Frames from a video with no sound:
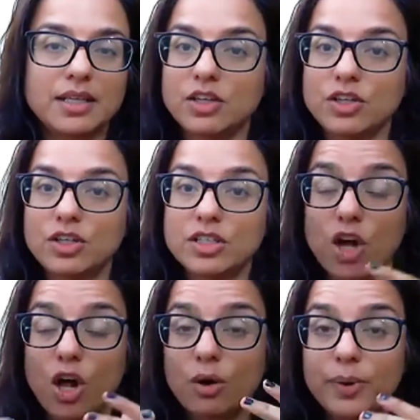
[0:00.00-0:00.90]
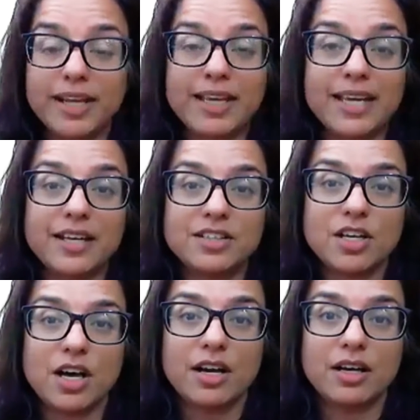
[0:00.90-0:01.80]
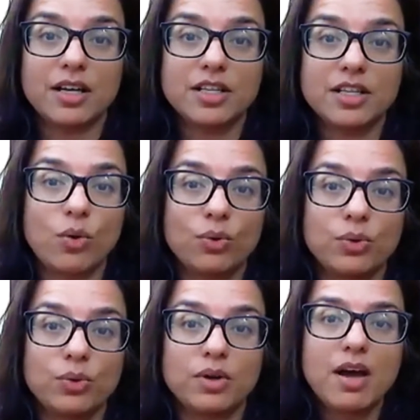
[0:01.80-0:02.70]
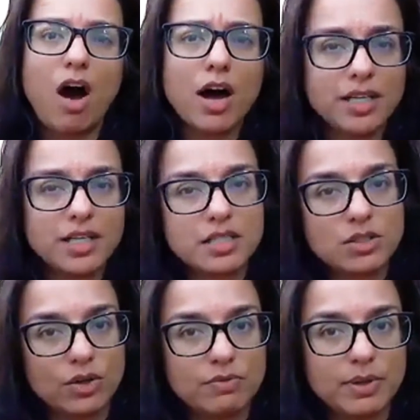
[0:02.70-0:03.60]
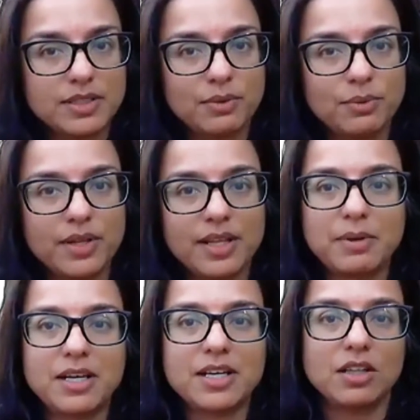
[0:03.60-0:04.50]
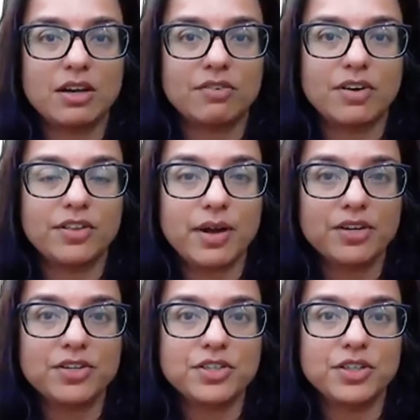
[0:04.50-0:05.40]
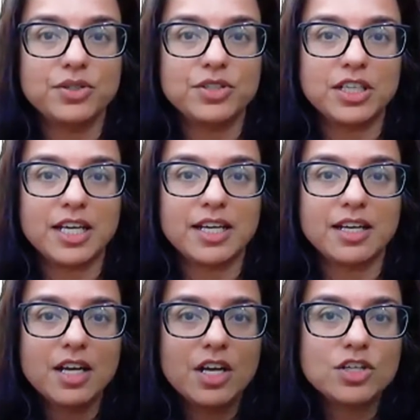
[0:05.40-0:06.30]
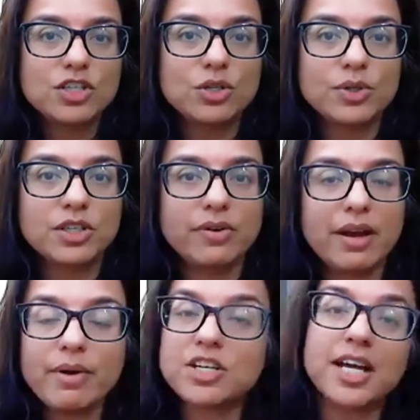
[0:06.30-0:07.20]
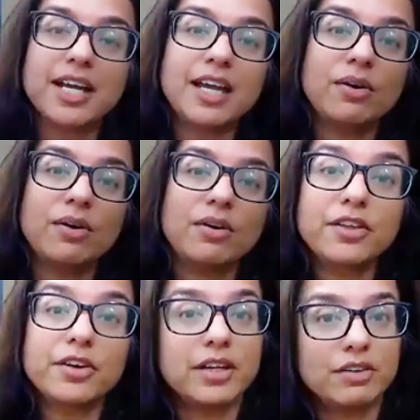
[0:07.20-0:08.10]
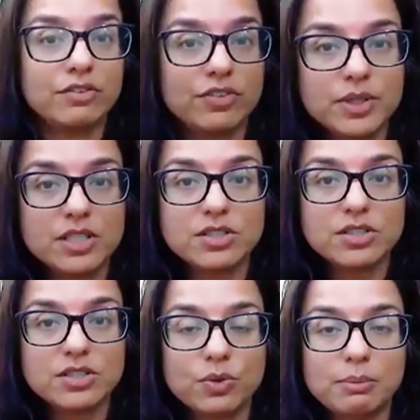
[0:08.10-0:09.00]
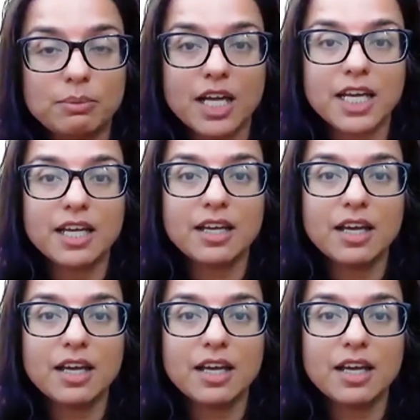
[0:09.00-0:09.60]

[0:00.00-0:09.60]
It's already, again, it's got its own audience sort of built in with it because a lot of other writers are using it. So it's a great way to check out other influencers who are blogging